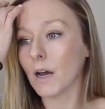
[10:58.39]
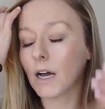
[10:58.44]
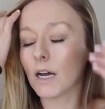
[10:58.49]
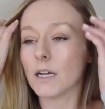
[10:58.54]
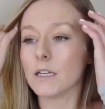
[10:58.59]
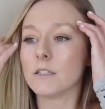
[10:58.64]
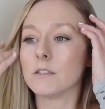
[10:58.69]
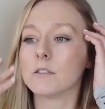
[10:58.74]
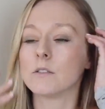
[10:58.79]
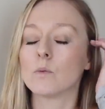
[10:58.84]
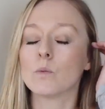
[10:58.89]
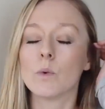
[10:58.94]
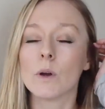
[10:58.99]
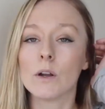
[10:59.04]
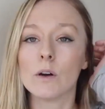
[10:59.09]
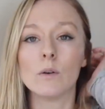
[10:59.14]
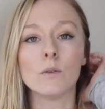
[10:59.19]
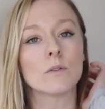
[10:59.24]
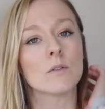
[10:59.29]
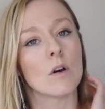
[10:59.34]
And
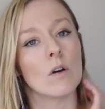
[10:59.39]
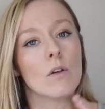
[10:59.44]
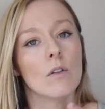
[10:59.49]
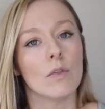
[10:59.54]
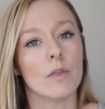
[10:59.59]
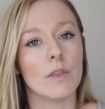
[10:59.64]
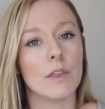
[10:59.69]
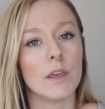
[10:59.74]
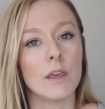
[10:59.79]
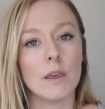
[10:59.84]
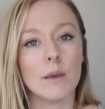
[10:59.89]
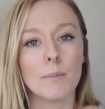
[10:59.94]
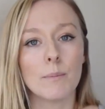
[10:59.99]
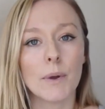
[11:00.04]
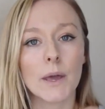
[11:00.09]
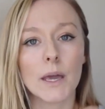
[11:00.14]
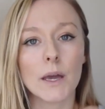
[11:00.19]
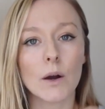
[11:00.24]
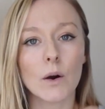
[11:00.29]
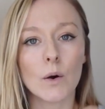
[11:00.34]
when I was on the
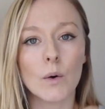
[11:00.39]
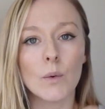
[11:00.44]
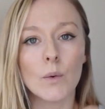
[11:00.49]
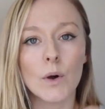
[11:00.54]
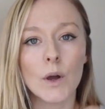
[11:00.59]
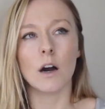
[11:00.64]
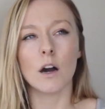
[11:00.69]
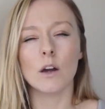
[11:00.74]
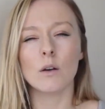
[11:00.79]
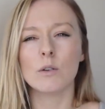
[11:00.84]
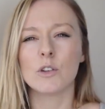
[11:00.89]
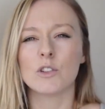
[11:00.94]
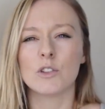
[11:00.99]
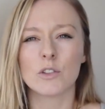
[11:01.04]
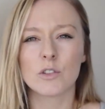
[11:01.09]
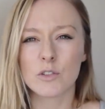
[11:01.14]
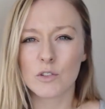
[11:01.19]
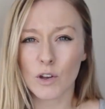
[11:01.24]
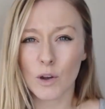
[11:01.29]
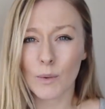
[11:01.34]
pill, I was
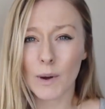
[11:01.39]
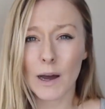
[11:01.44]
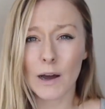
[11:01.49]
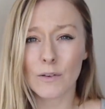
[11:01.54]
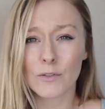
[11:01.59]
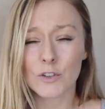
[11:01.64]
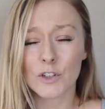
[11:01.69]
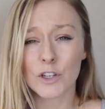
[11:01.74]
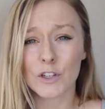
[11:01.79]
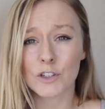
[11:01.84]
just so out of